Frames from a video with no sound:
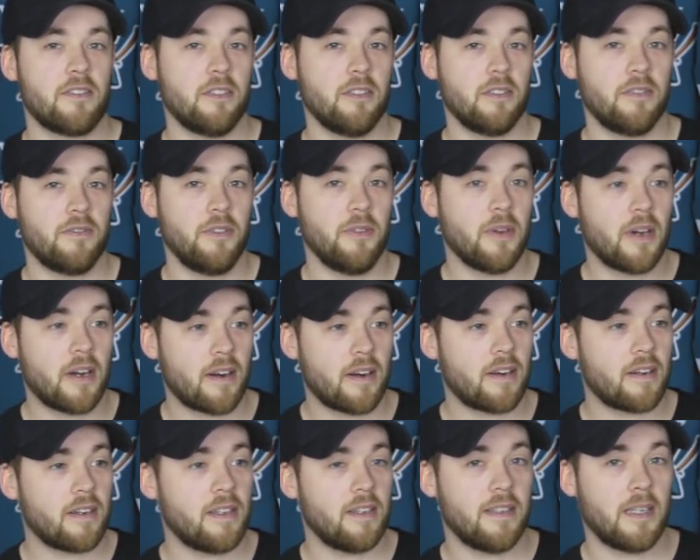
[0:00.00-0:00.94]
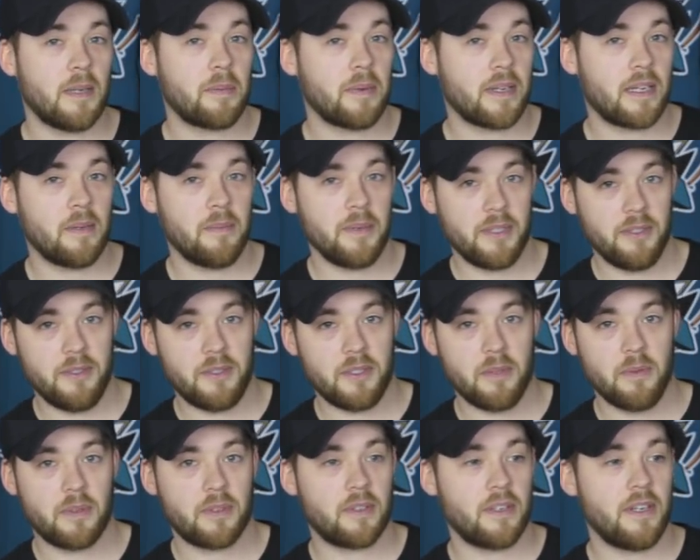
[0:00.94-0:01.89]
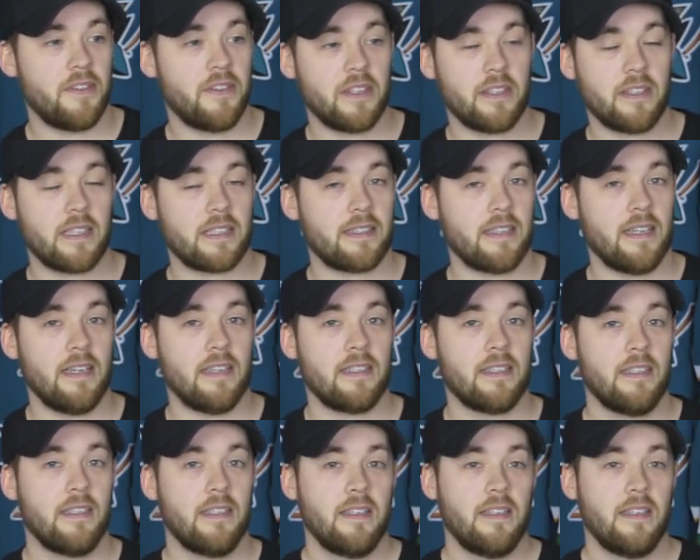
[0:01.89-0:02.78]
So if you are an up and coming YouTuber or anything like that,